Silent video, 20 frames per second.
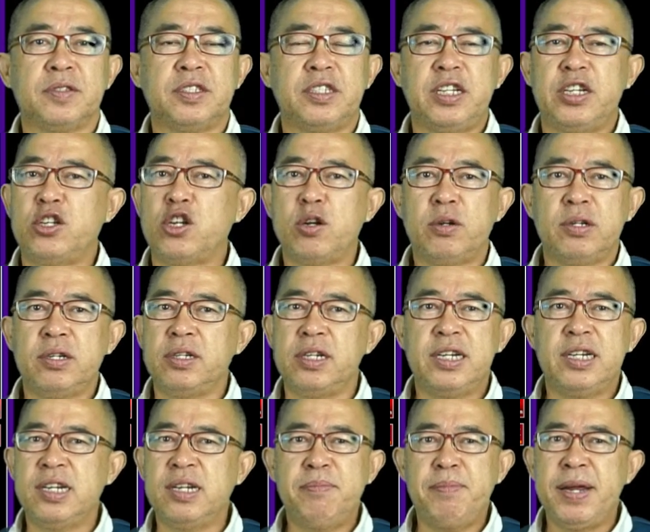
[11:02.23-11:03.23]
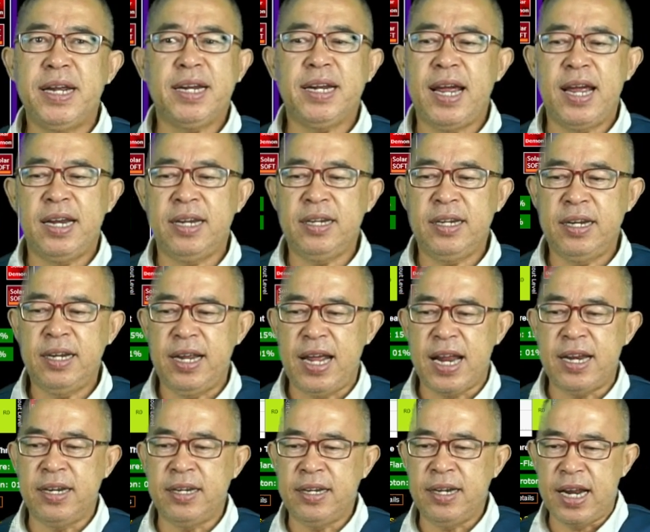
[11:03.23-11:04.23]
It, didn't make any,
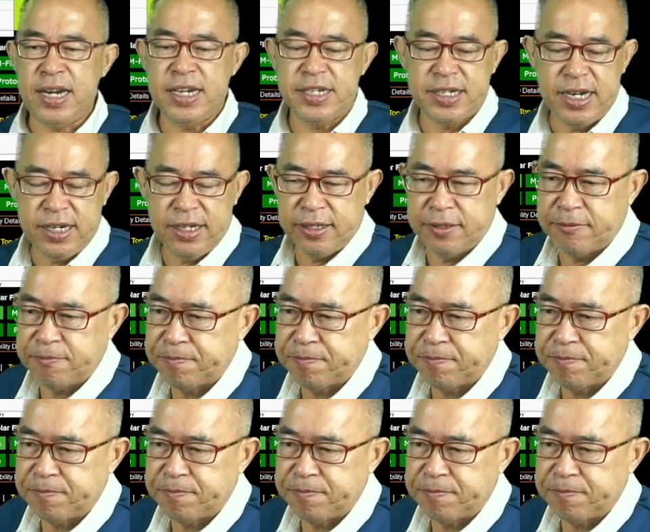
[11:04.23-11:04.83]
any, any sense.